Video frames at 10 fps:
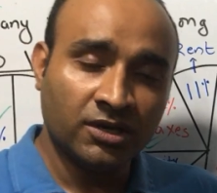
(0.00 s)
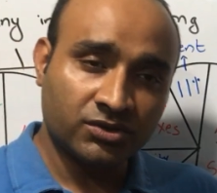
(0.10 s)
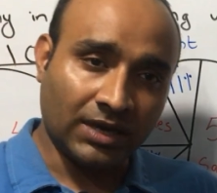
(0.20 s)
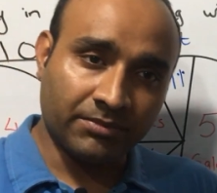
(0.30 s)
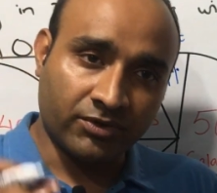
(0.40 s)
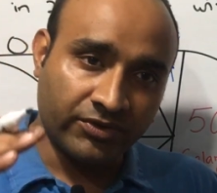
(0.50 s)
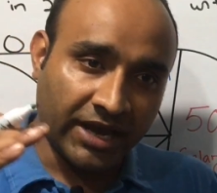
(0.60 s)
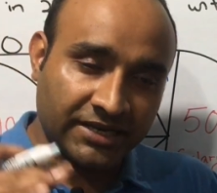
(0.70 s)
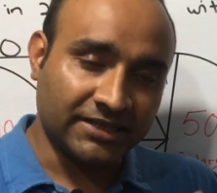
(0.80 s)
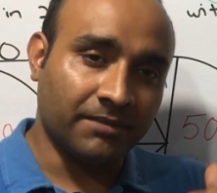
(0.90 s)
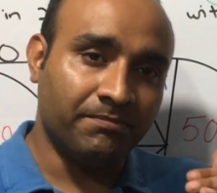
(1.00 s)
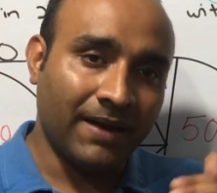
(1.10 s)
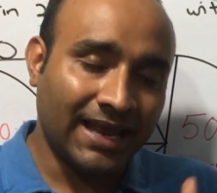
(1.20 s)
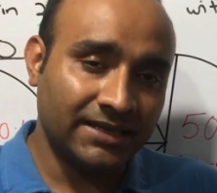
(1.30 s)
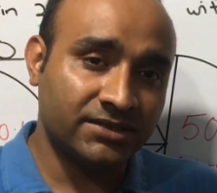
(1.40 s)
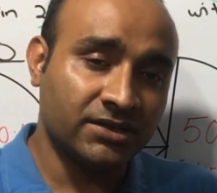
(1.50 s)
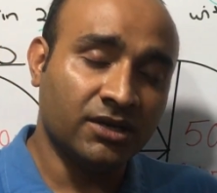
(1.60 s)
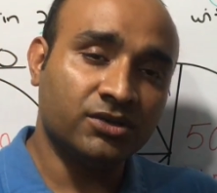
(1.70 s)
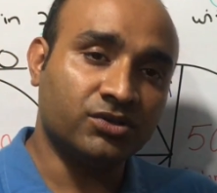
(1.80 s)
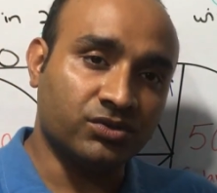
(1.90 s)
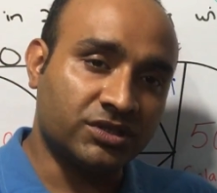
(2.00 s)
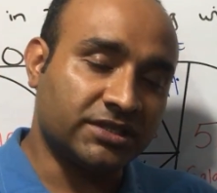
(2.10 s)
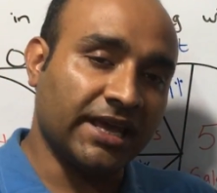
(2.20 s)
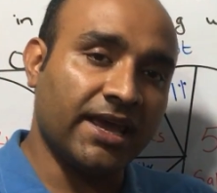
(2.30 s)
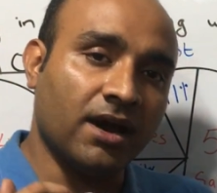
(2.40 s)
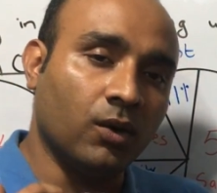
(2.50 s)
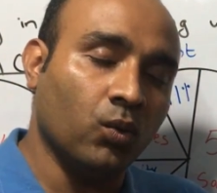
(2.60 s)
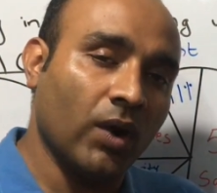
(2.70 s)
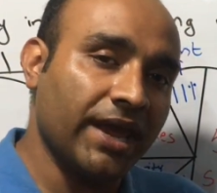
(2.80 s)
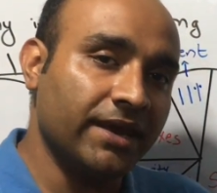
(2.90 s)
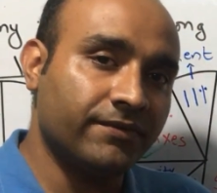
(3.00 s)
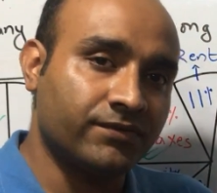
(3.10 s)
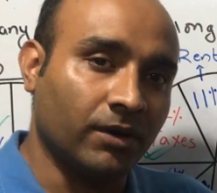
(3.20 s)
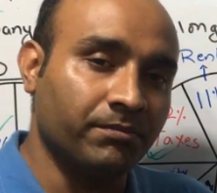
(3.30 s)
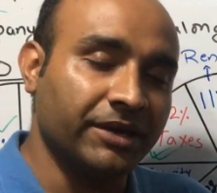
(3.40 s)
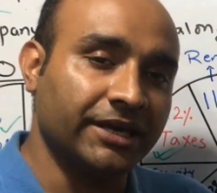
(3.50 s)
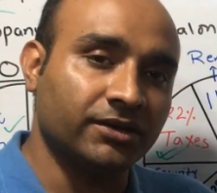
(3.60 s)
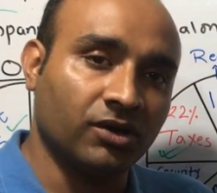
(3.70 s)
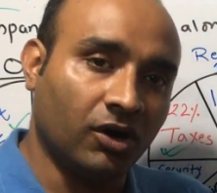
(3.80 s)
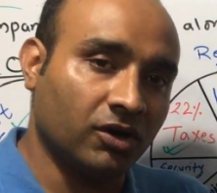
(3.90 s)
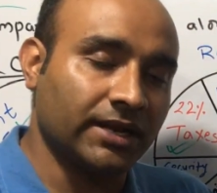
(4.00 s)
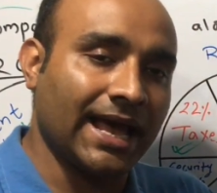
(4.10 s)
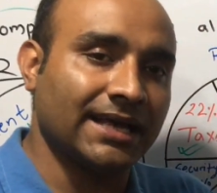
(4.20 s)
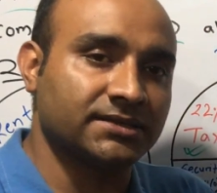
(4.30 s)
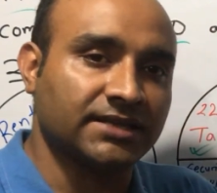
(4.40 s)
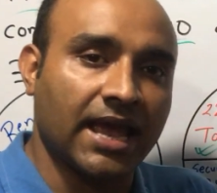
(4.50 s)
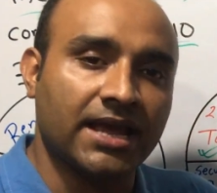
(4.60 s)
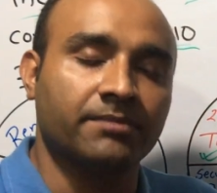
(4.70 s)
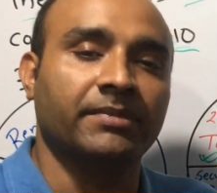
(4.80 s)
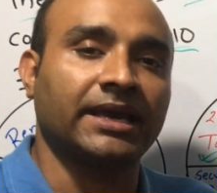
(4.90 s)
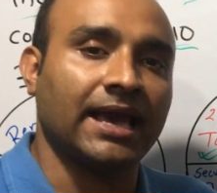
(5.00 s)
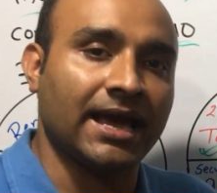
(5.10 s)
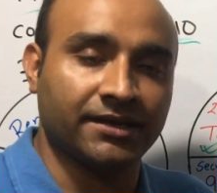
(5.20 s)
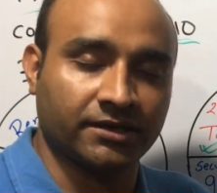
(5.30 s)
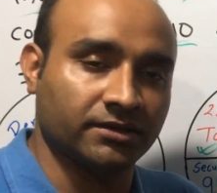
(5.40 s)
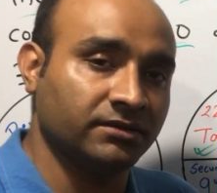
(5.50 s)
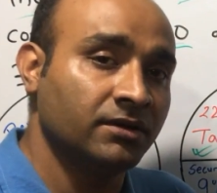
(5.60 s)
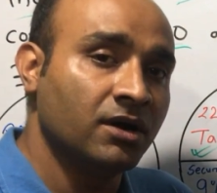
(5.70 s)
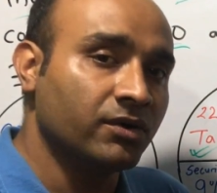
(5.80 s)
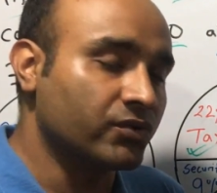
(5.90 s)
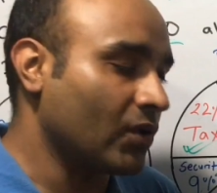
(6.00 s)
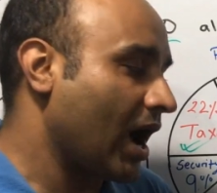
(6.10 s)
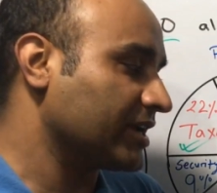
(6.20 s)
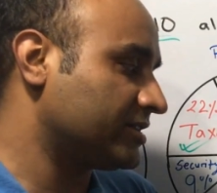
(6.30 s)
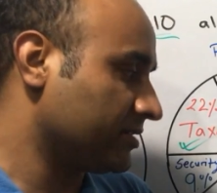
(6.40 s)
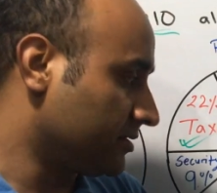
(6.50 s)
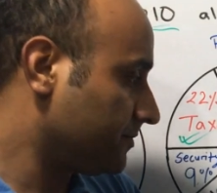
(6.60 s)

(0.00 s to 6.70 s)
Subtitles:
So I'm creating a balance to stay away from being called as a mechanical writer.